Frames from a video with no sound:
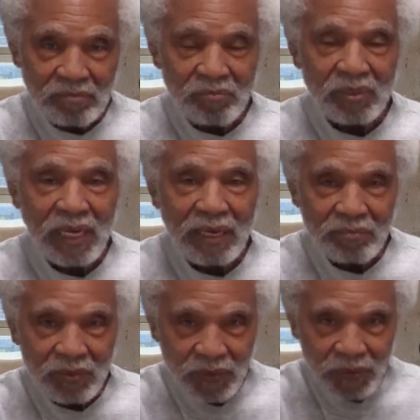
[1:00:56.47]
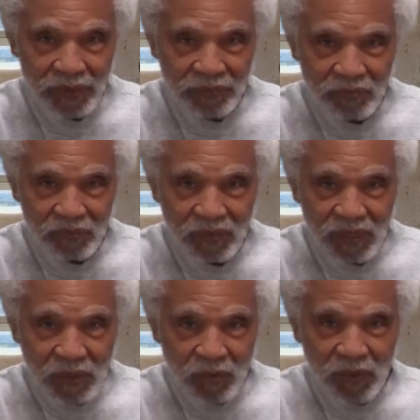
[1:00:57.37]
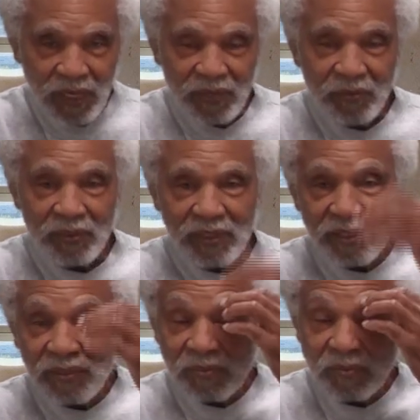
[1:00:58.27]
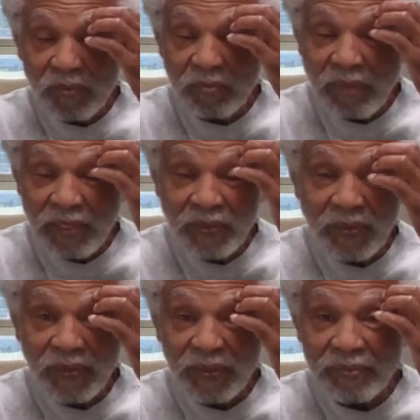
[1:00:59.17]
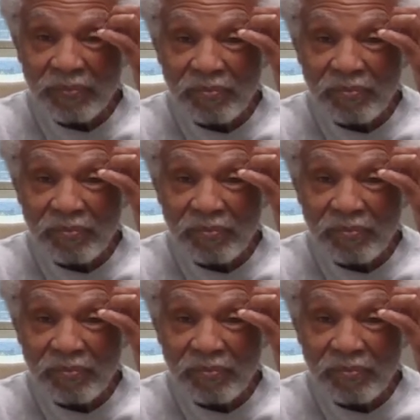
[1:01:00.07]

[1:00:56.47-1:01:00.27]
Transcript: but I'm doing what I agreed with my daughter,